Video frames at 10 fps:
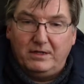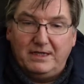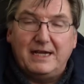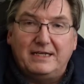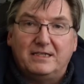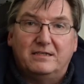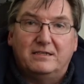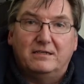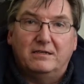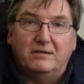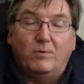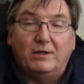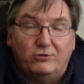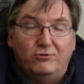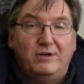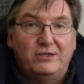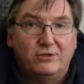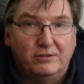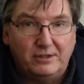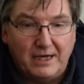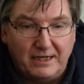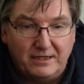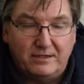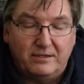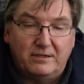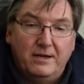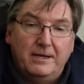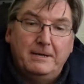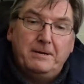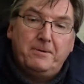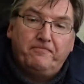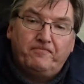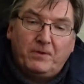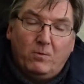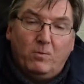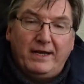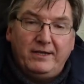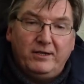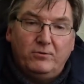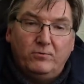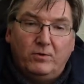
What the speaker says: yeasts, well, traditional yeasts, when you